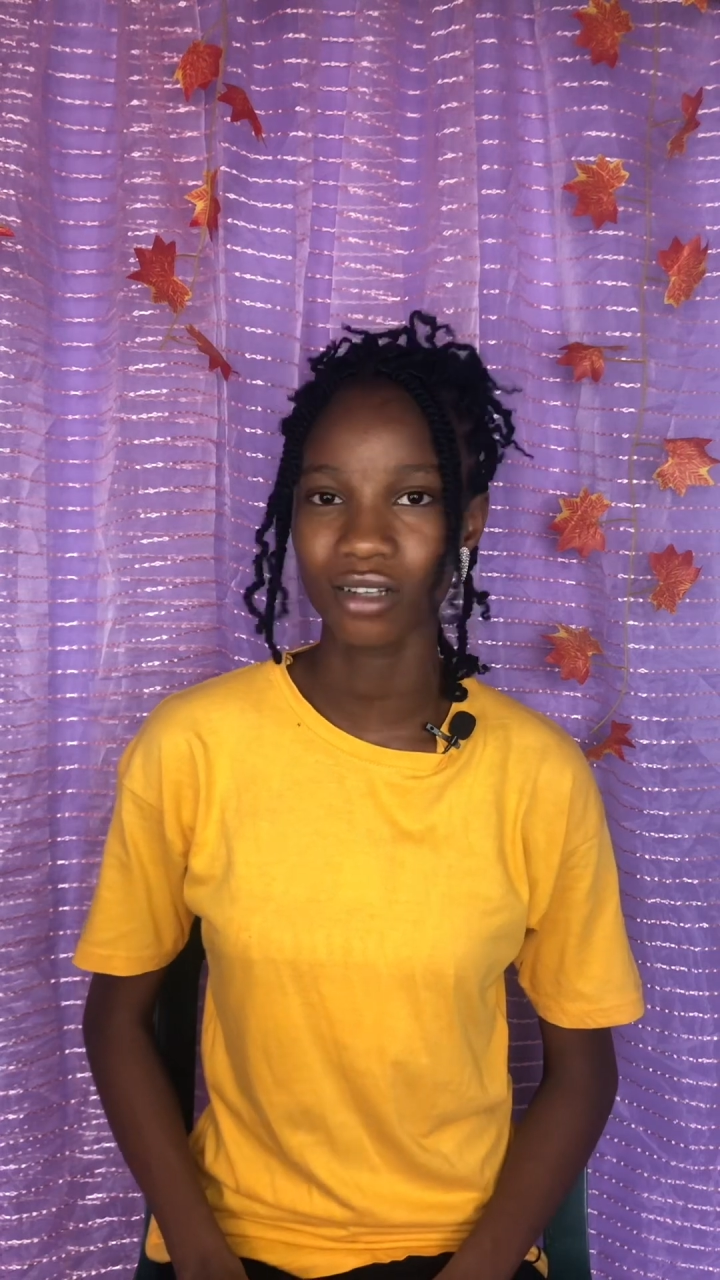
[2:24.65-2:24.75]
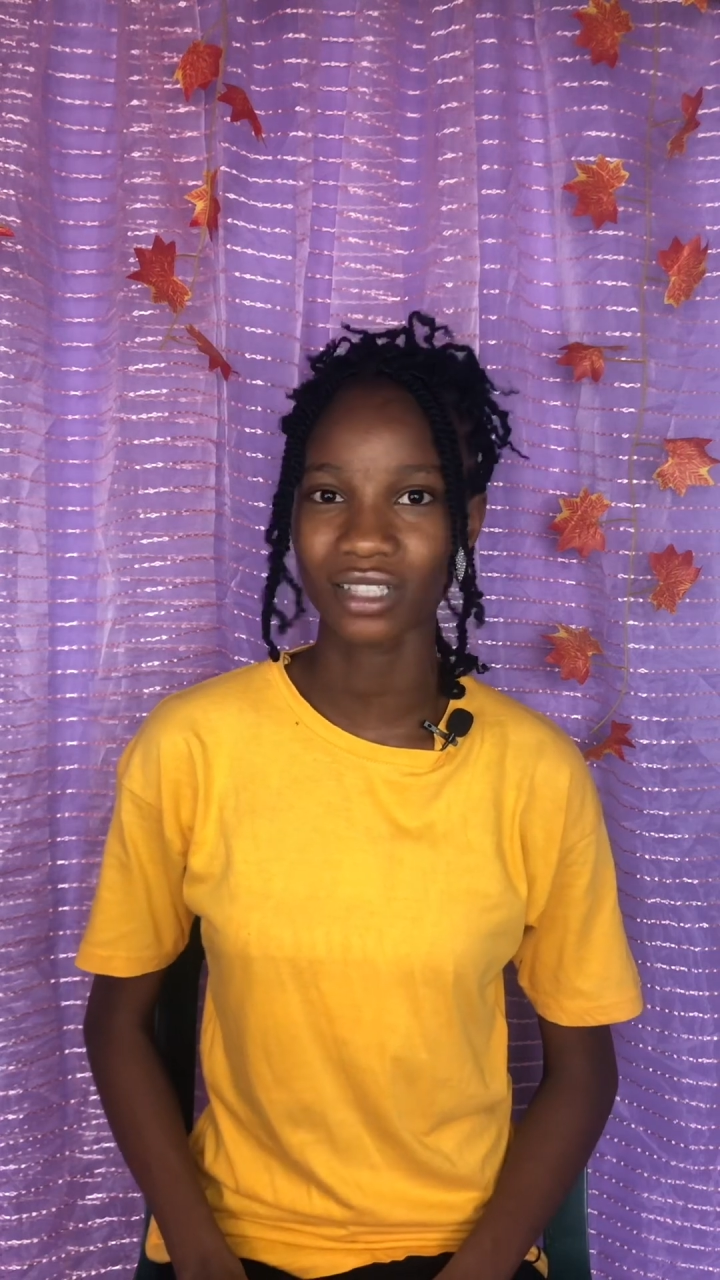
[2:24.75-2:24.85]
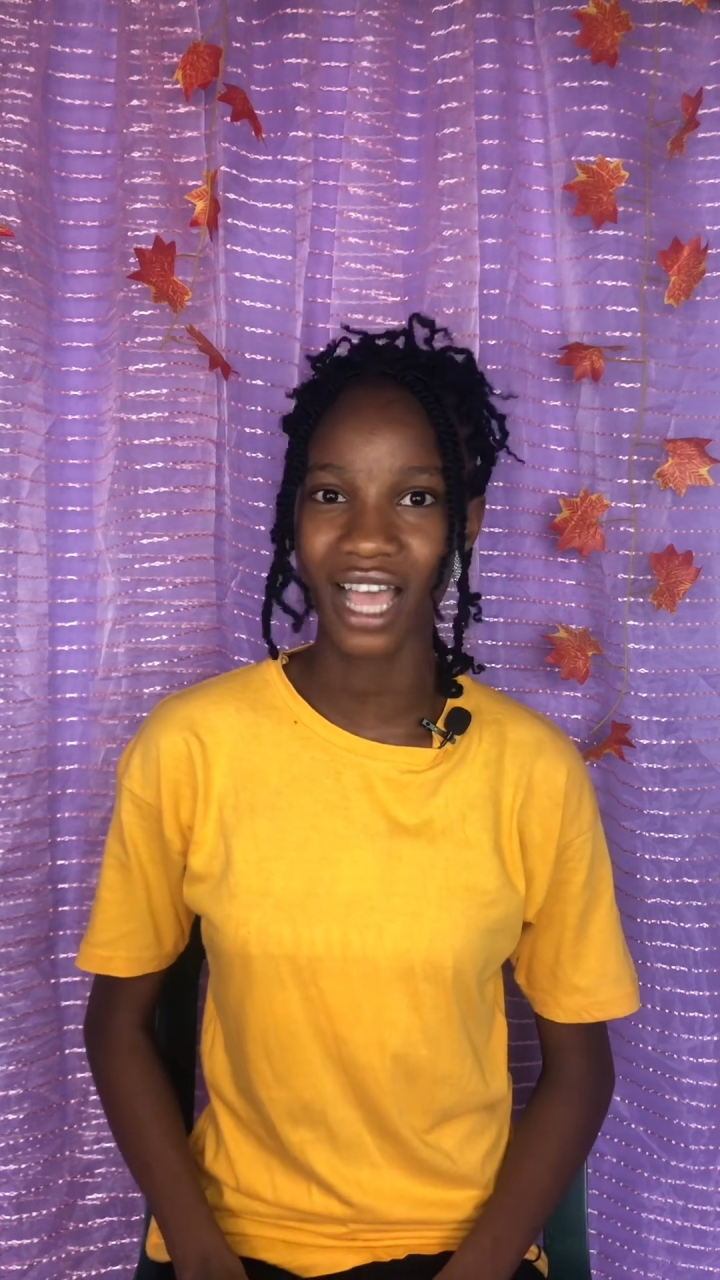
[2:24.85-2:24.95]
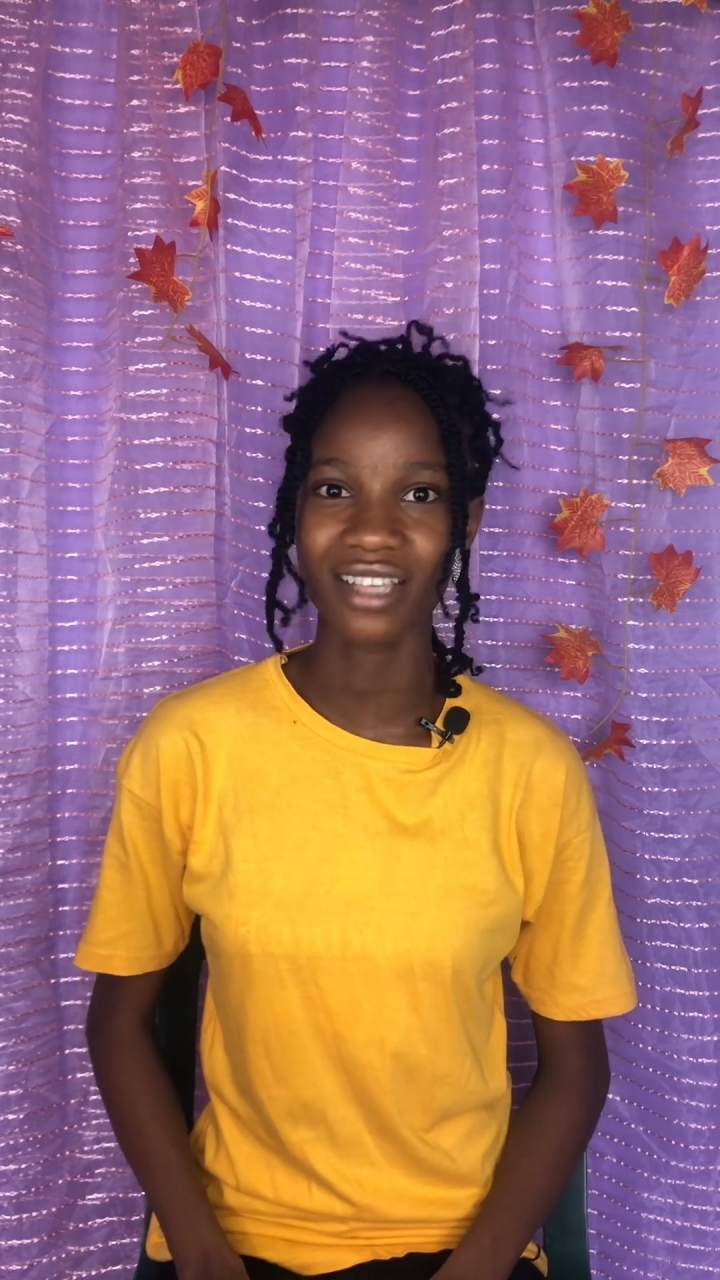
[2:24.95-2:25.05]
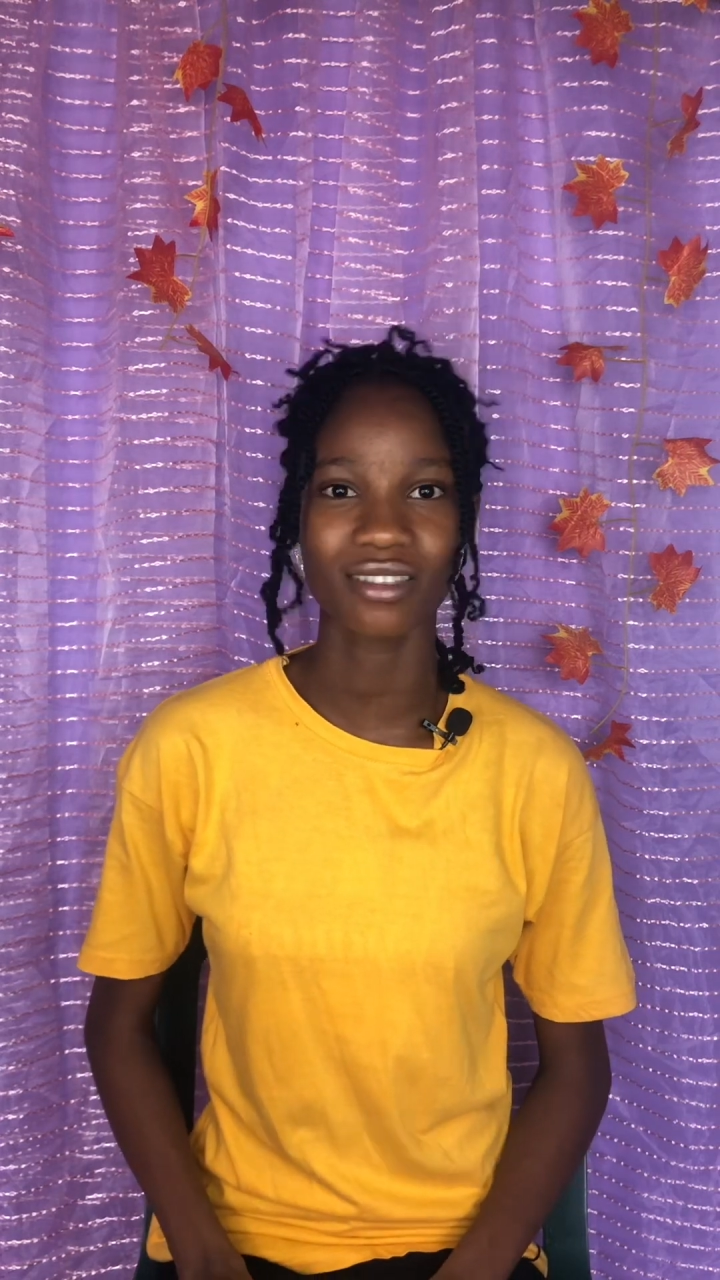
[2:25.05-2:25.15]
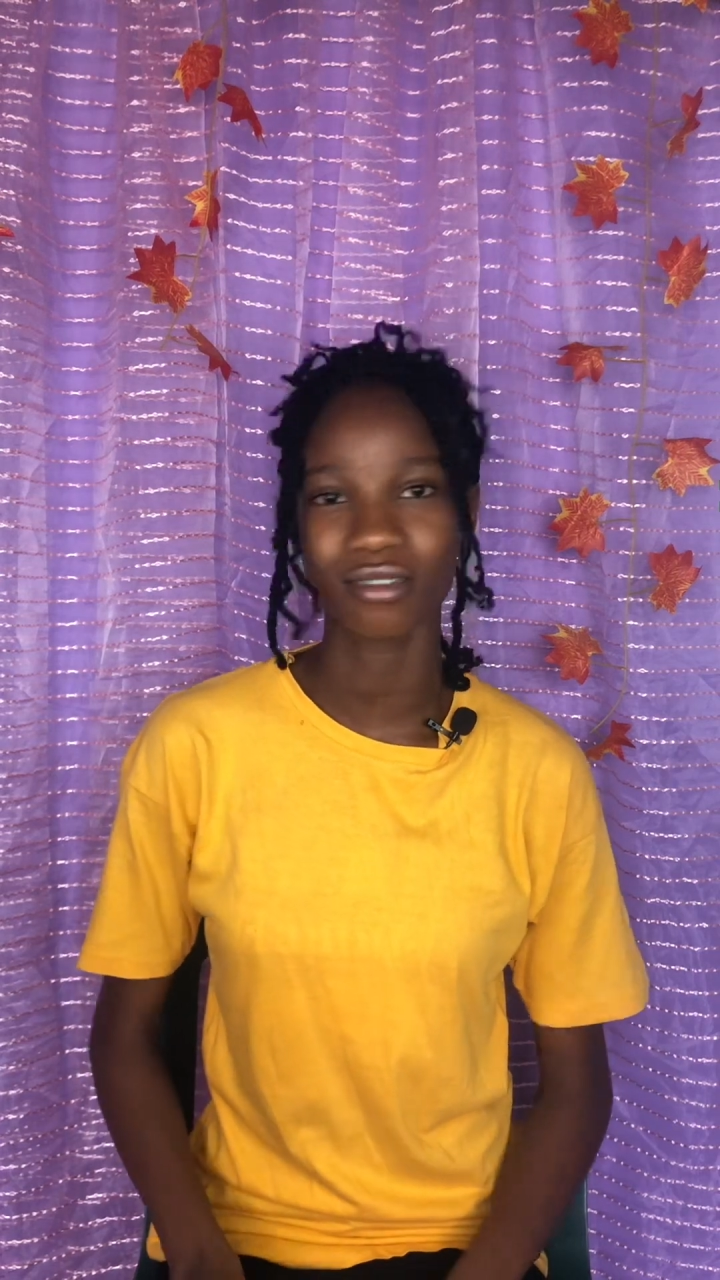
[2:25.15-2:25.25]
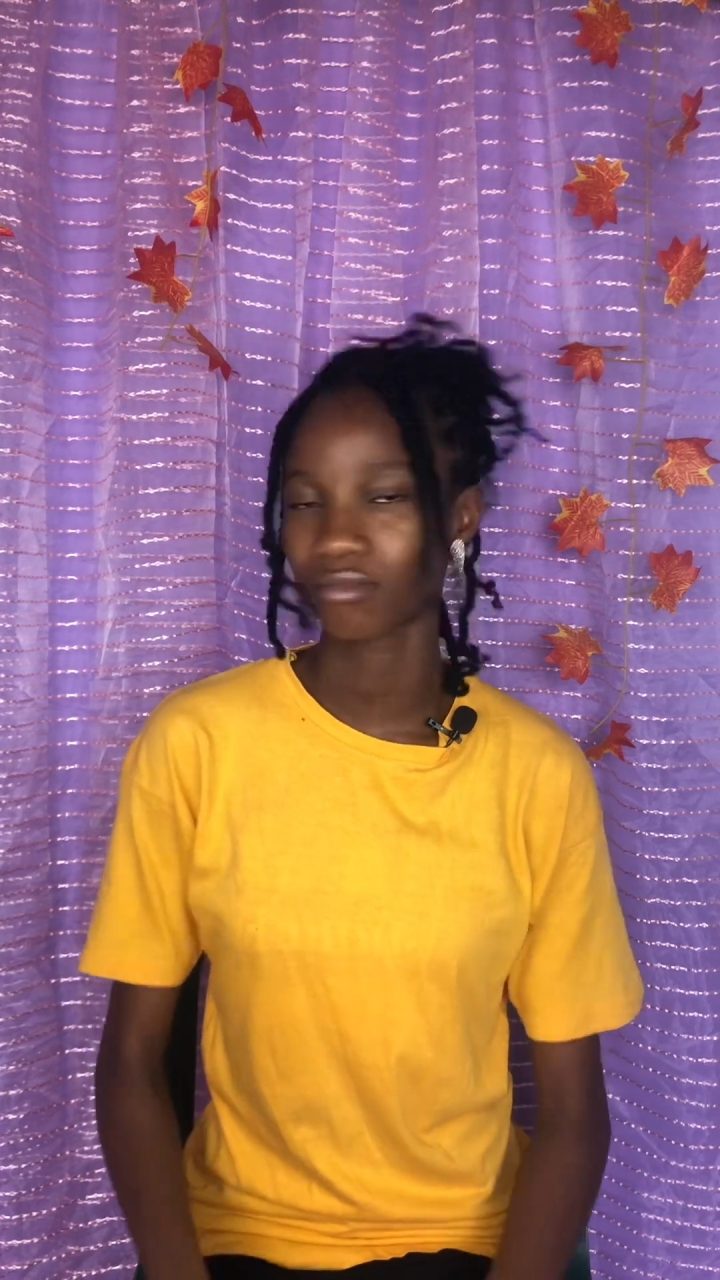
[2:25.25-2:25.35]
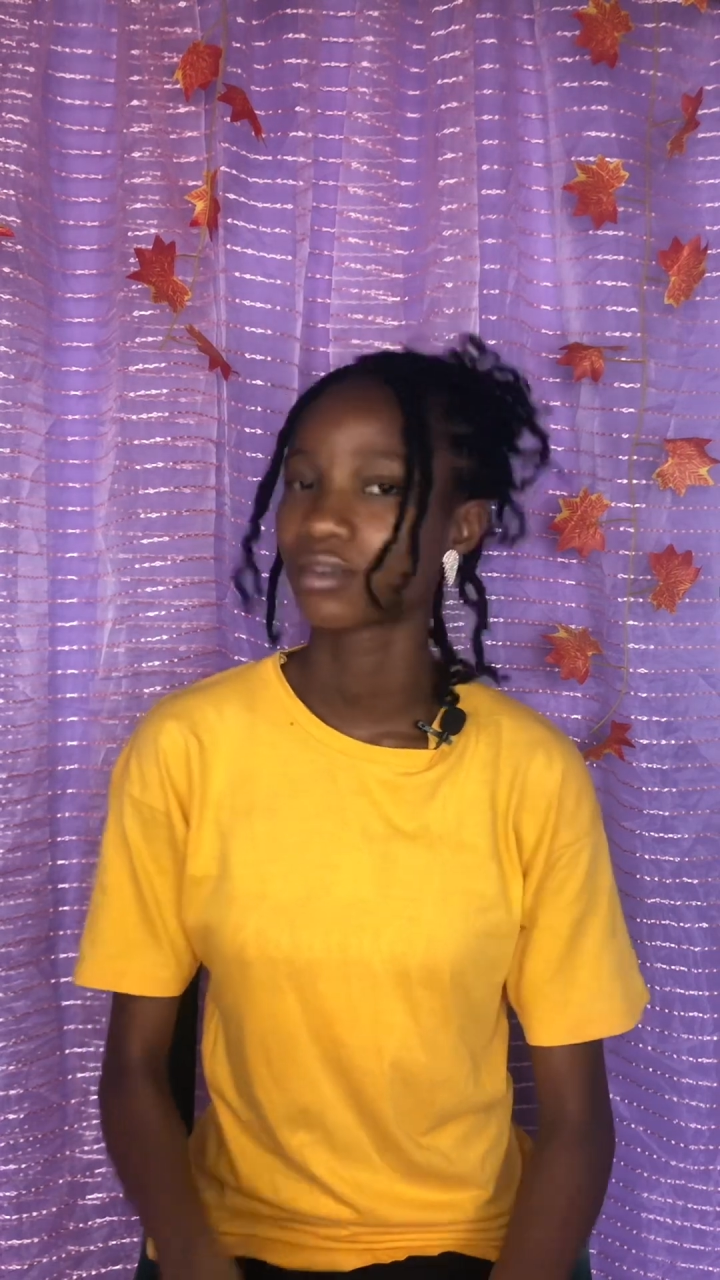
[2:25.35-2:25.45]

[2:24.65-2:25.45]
guys,